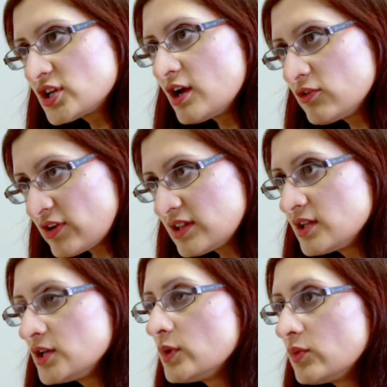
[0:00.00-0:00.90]
your girlfriend
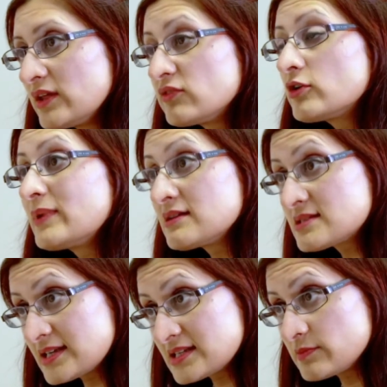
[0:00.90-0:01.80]
that you were with for about
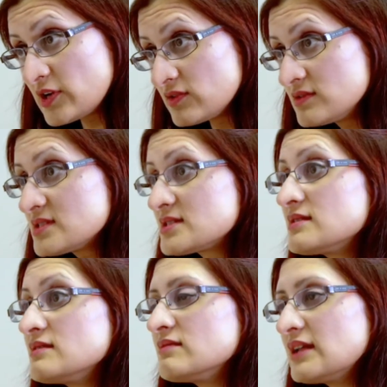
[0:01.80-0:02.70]
6 months,
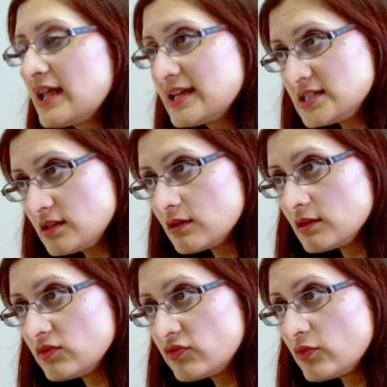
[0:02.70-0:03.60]
the lady that
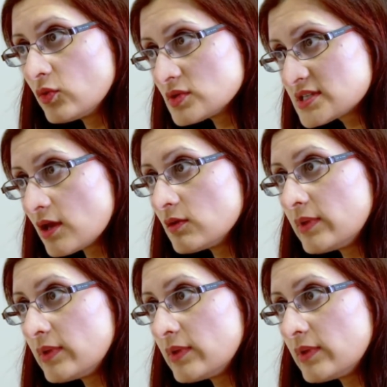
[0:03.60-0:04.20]
you've also